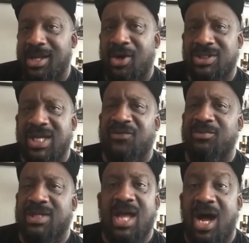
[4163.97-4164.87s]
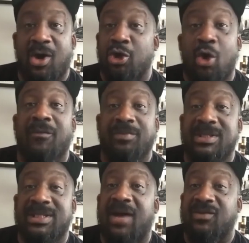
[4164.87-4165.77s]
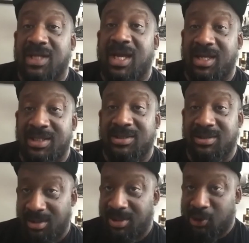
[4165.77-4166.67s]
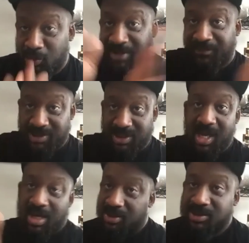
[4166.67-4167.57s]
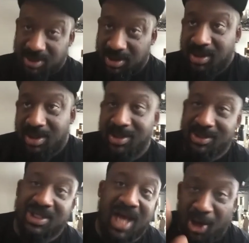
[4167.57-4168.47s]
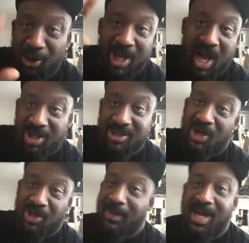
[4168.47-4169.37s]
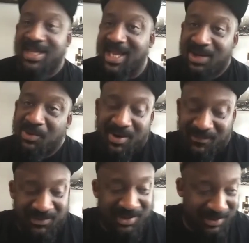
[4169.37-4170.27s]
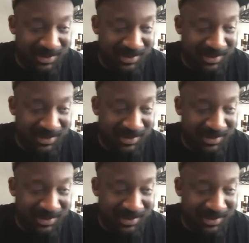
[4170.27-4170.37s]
Oh, Josh from Chicago. No, I'm from the South Side. It's two different Chicagos. Chicago, y'all talking about, that ain't where I'm from.